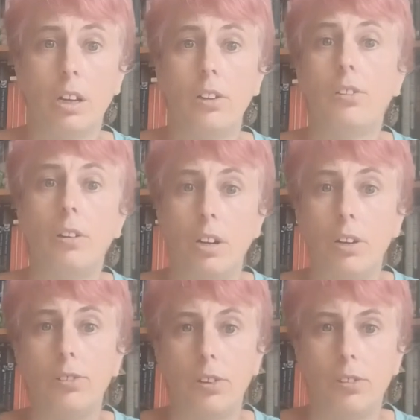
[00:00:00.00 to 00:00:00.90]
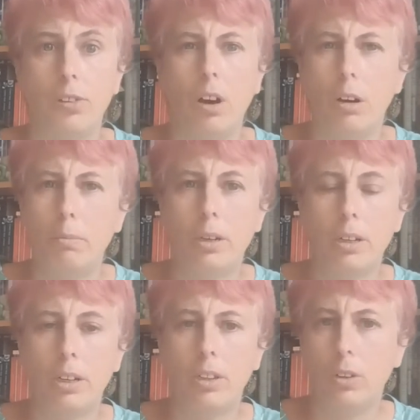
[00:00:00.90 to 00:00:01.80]
so close to Tom,
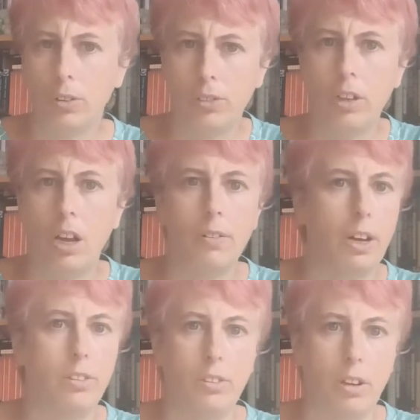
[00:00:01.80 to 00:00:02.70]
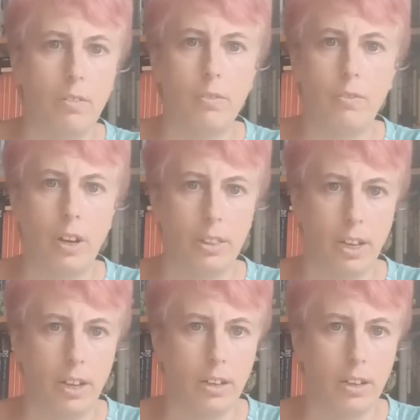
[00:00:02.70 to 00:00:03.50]
not to know, I don't find that